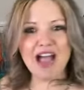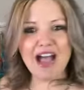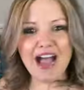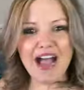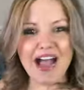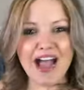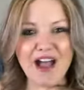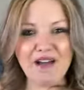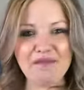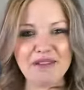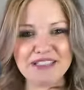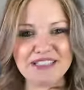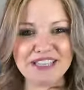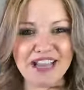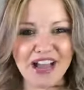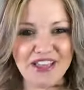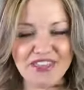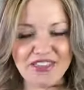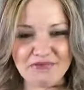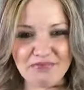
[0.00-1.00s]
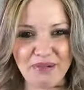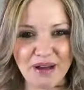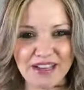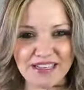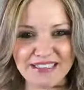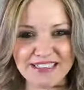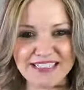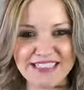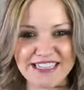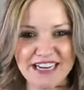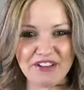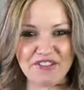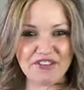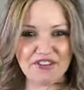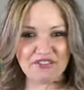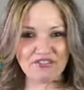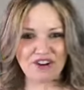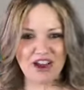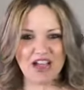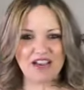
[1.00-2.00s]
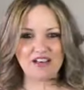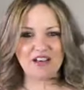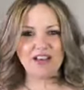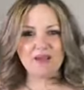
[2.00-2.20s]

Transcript: Um, it's got the buttons down the front,